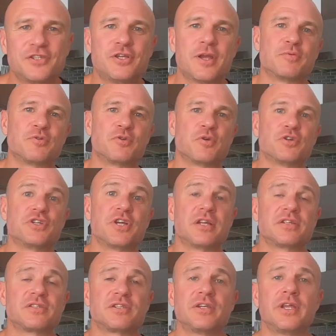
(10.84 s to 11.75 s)
Jeb Stewart
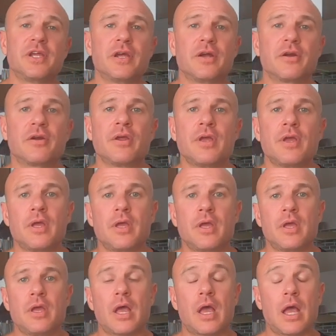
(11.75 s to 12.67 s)
Johnston here.
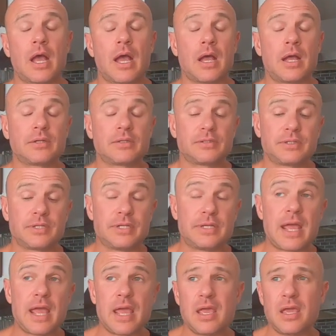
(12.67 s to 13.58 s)

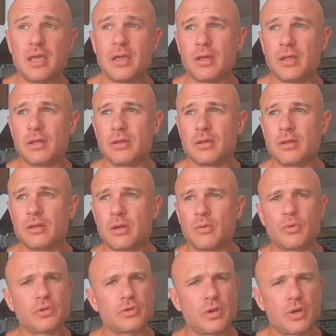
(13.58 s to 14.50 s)
Today, I
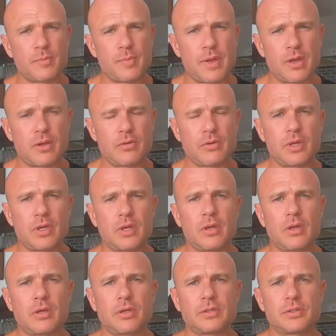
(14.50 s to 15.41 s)
want to talk
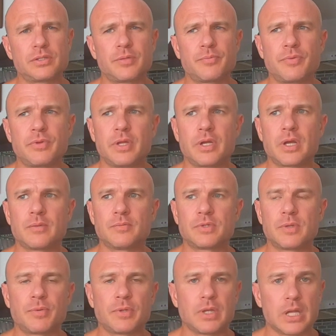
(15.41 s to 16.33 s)
about something that comes
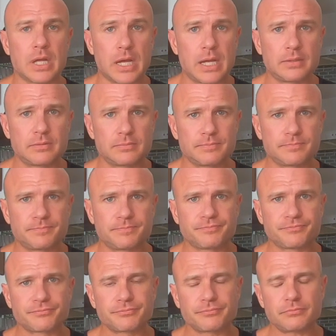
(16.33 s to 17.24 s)
up a lot
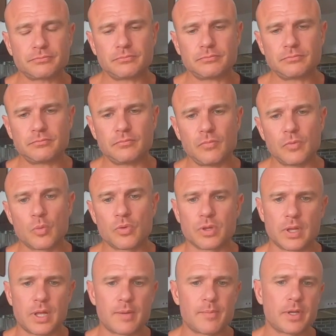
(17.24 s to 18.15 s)
with
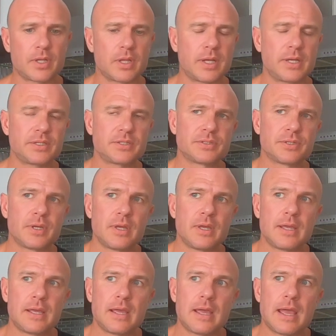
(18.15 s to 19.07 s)
a lot of my clients,
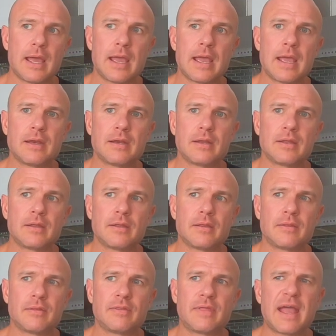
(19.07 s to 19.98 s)
and
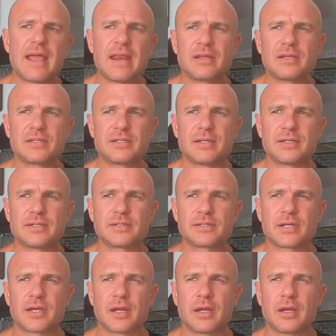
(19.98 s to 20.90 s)
that is
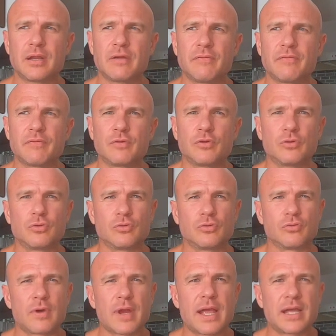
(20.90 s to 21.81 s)
this kind of
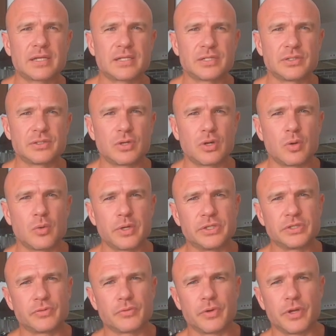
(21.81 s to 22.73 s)
grass is
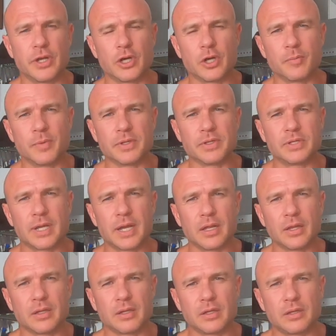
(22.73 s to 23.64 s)
always greener
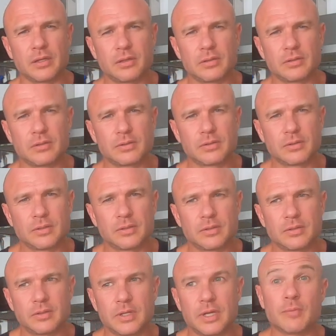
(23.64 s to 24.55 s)
mentality
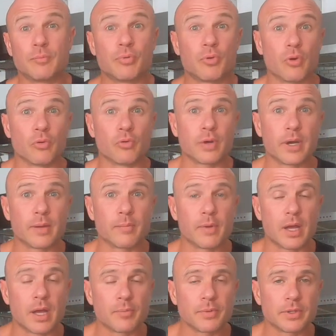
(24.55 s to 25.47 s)
and program
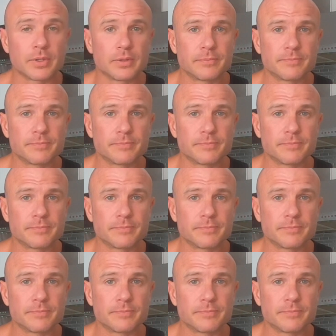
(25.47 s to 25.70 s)
hopping.